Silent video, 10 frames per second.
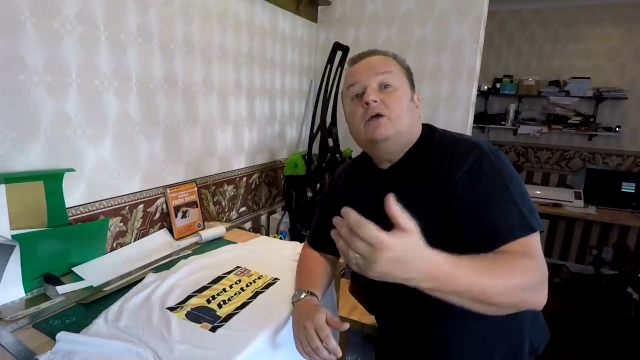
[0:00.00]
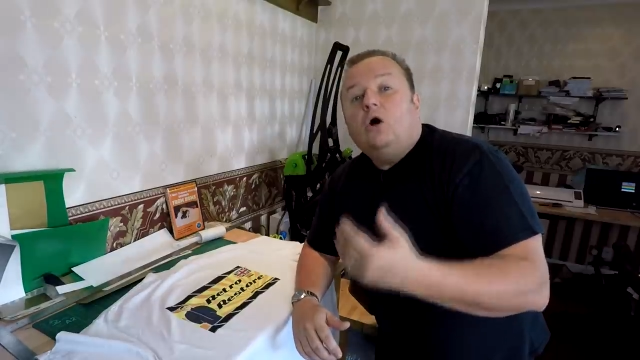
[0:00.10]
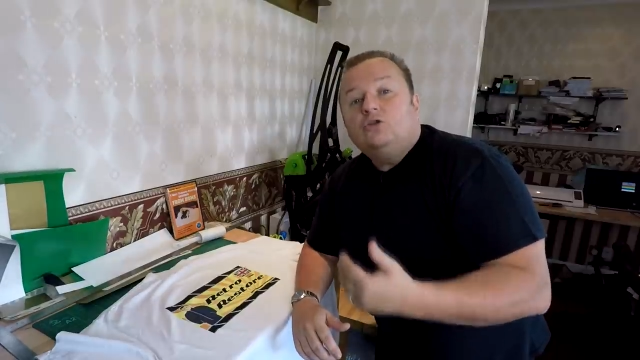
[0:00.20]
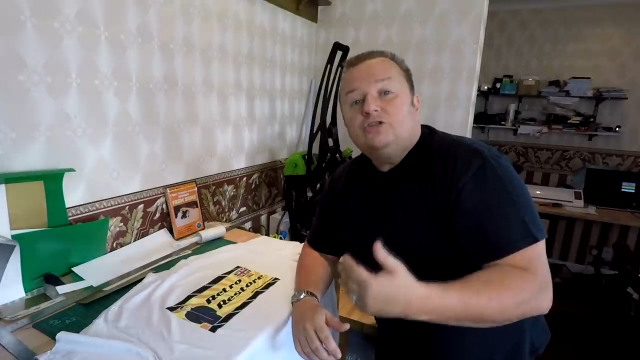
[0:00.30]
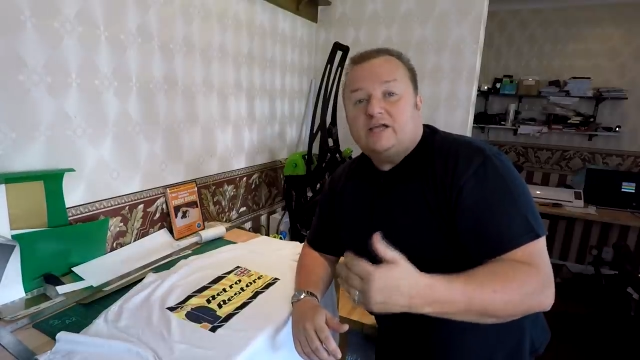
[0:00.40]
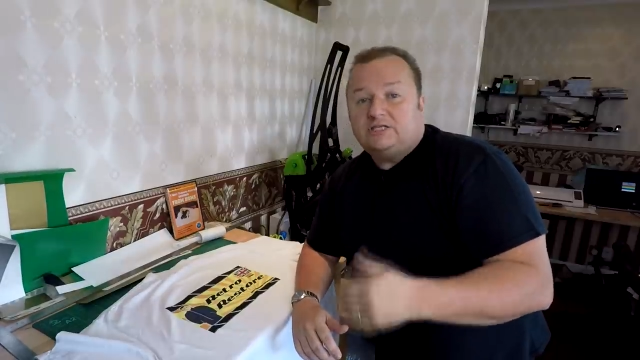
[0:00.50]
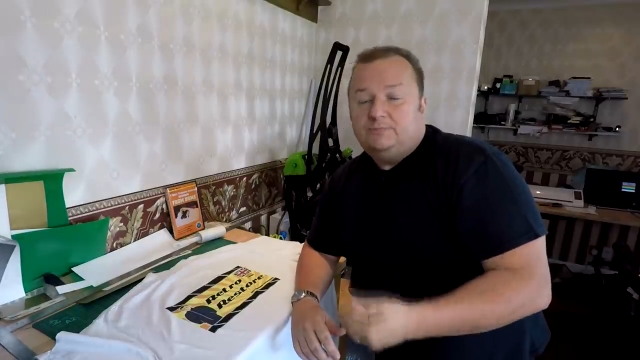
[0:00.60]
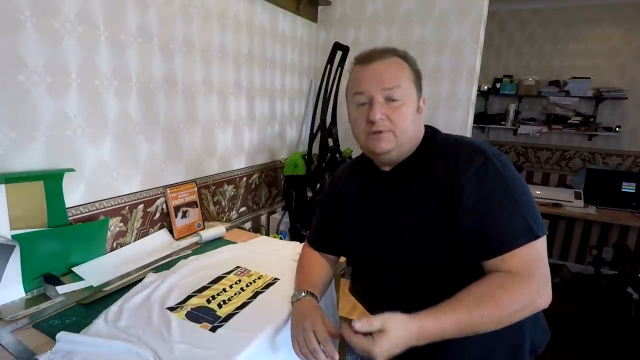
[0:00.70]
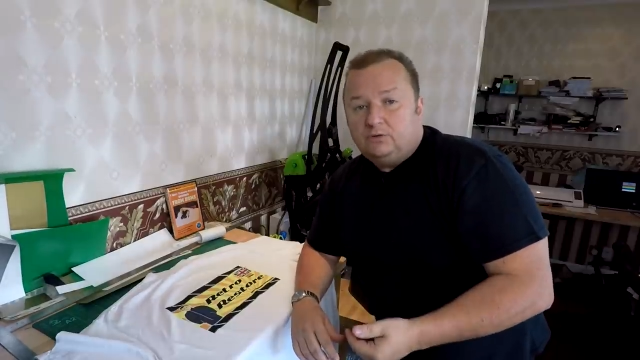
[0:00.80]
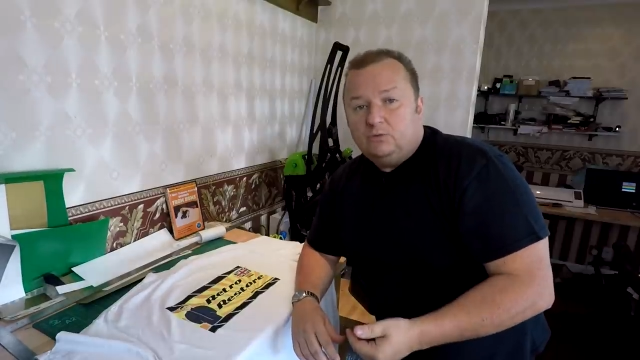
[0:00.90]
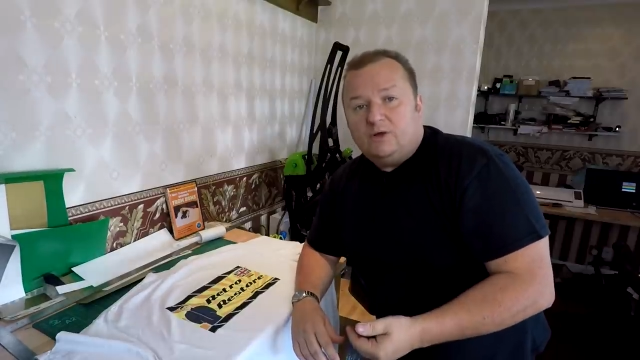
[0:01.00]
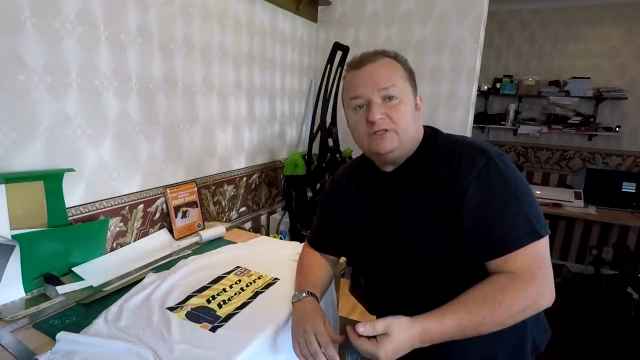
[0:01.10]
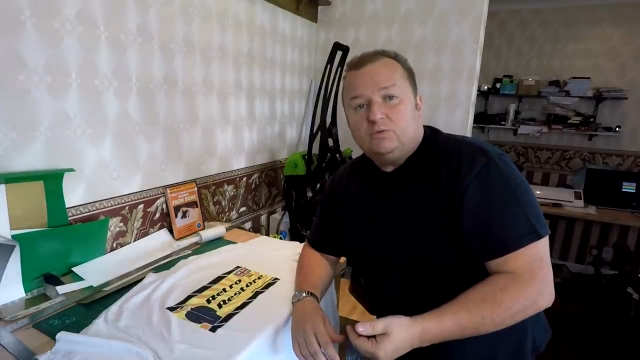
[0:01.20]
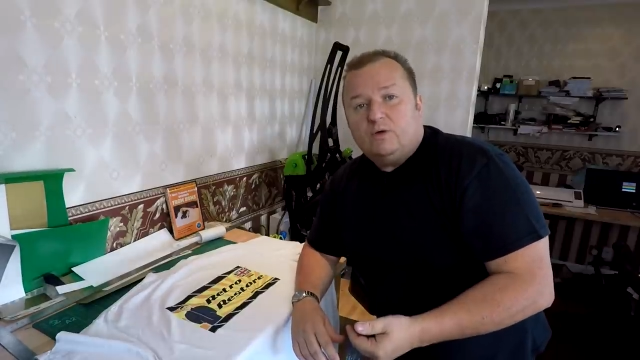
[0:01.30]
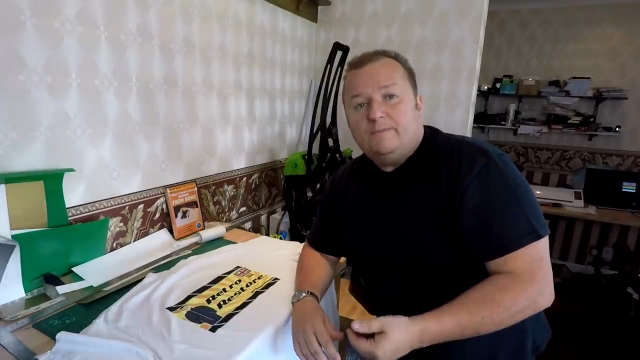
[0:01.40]
contacting me on the
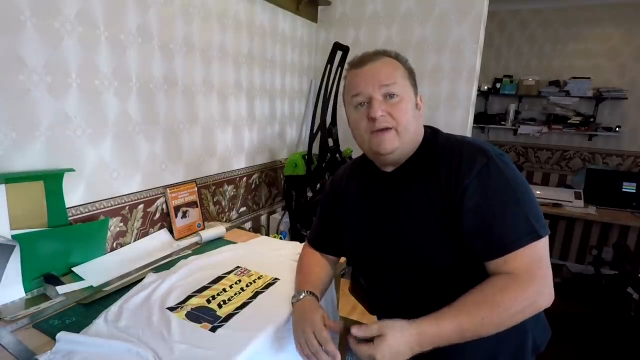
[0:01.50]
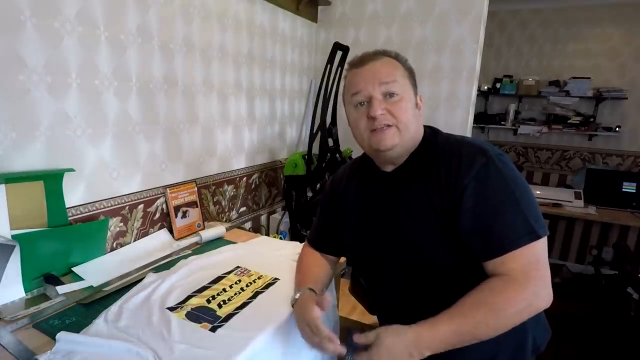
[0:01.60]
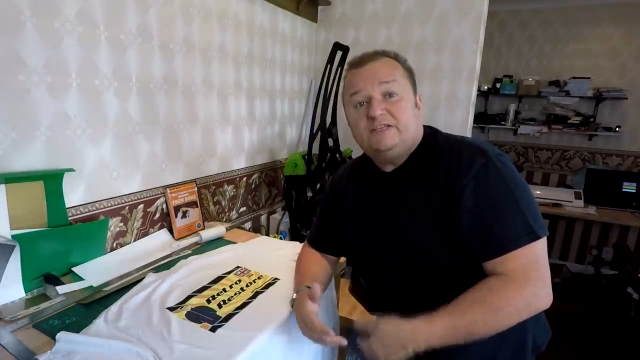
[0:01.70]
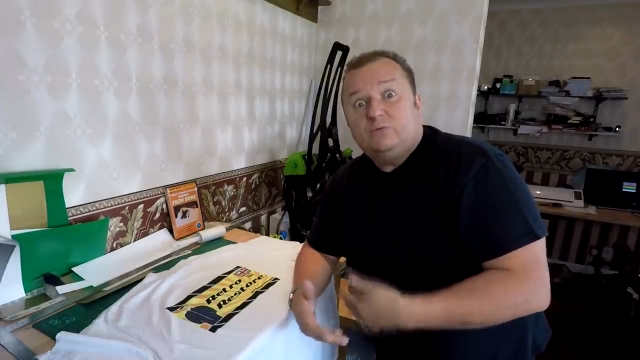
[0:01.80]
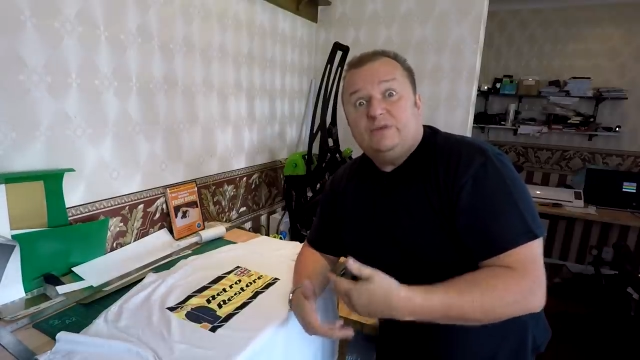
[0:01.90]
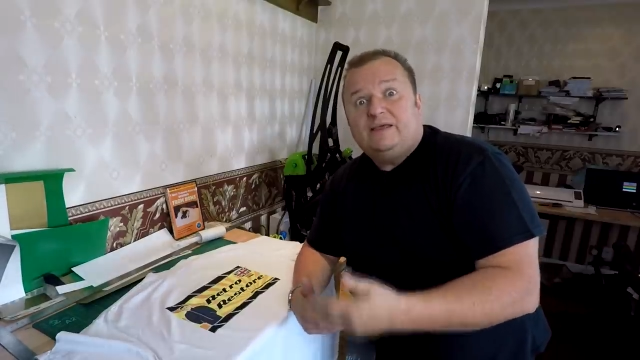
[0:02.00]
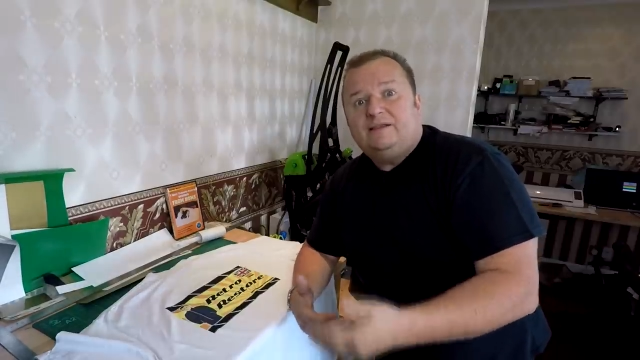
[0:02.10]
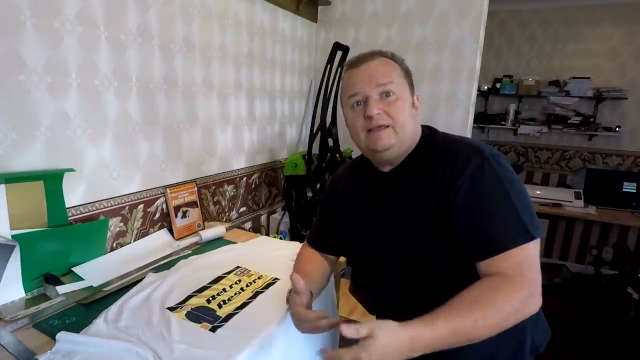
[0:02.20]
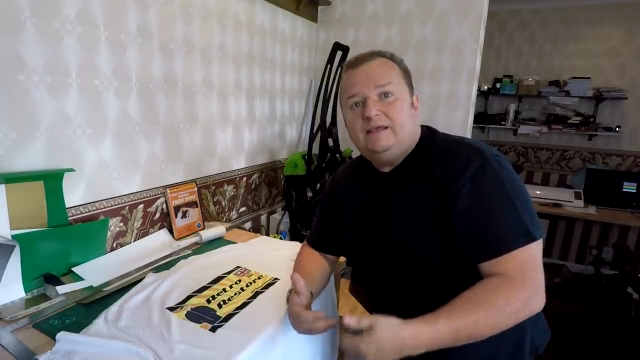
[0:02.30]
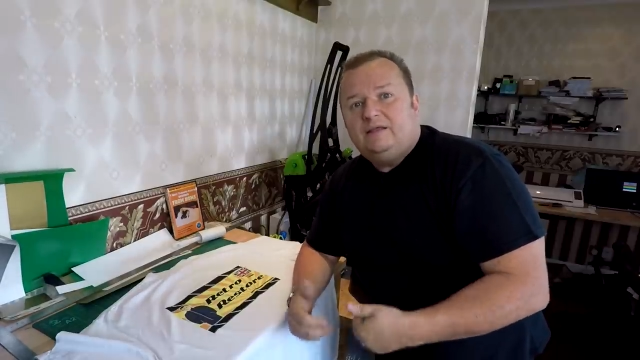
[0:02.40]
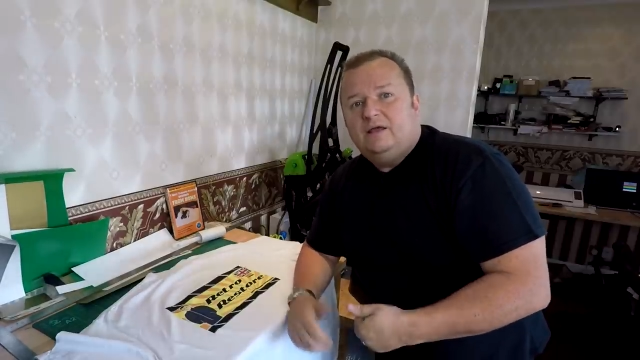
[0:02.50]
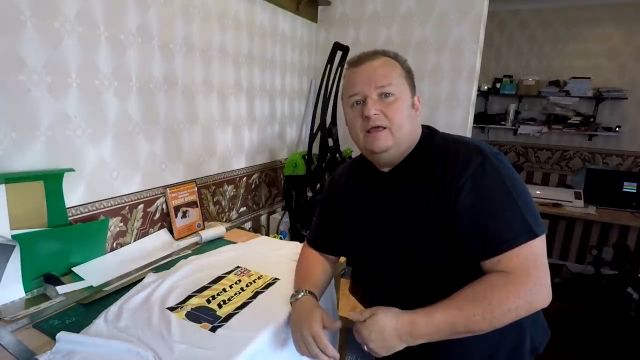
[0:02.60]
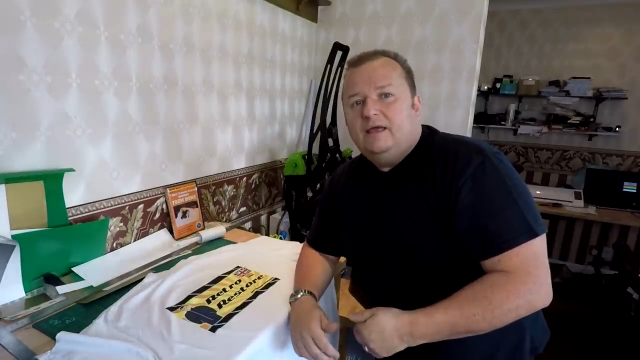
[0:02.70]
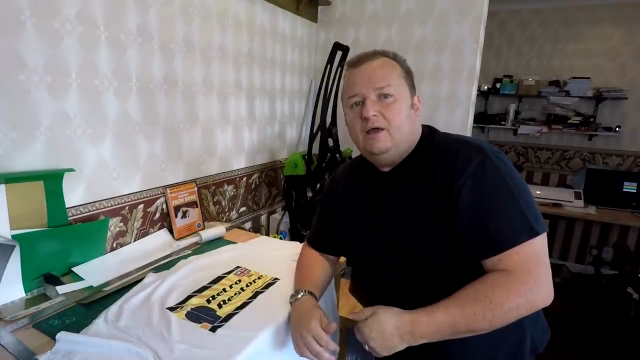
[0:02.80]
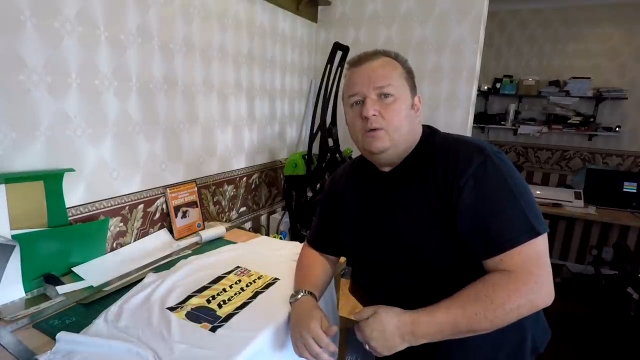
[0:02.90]
one-to-one -one basis when they need
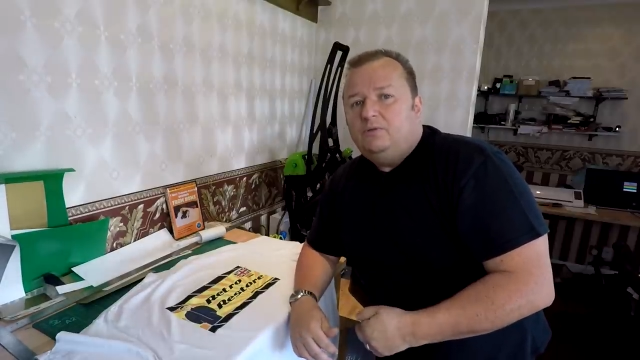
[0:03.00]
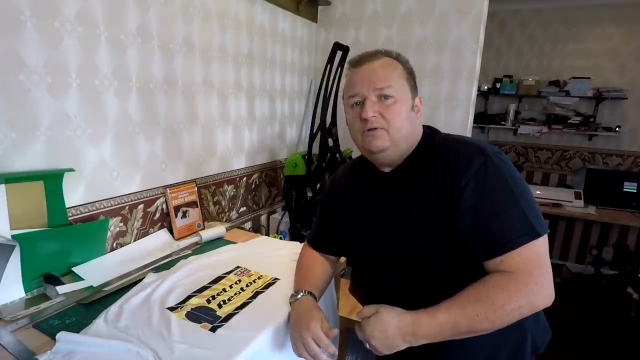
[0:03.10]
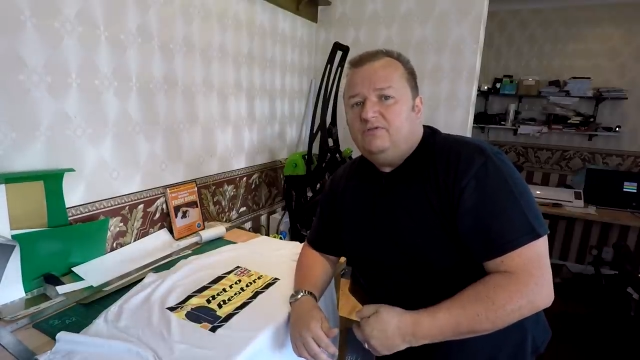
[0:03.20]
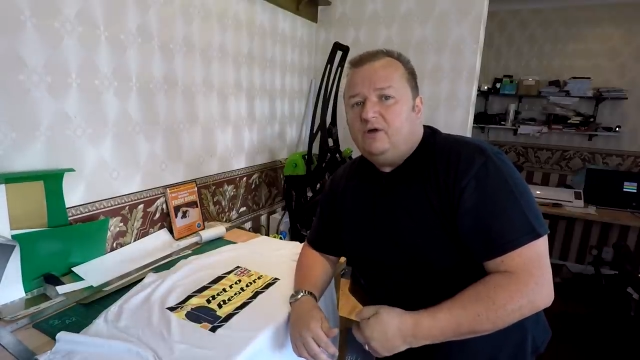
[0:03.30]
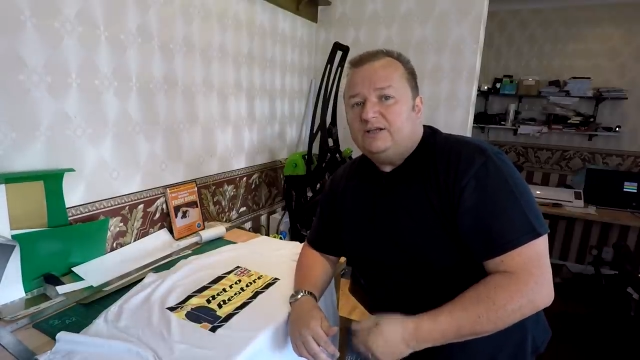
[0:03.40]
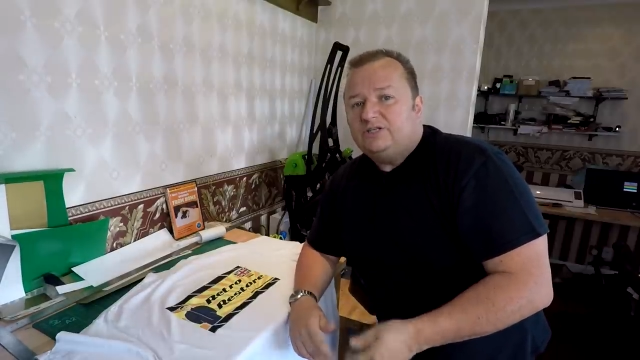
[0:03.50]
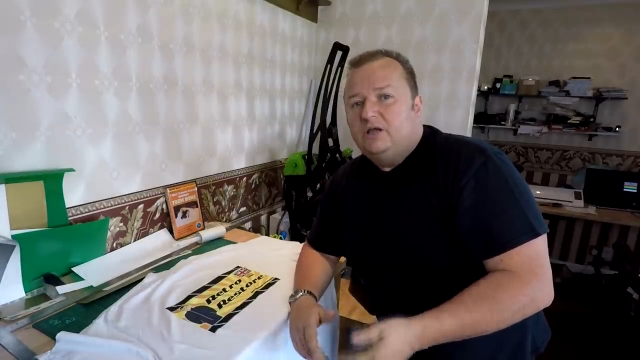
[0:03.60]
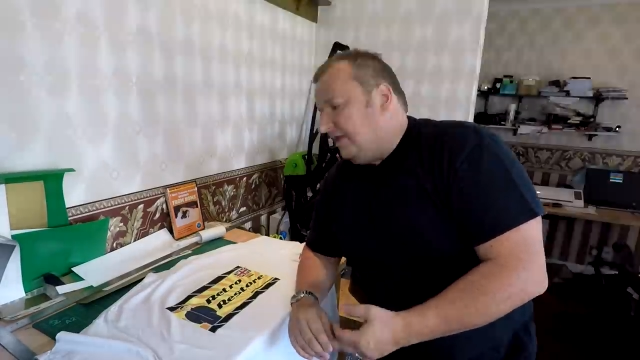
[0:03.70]
help and advice.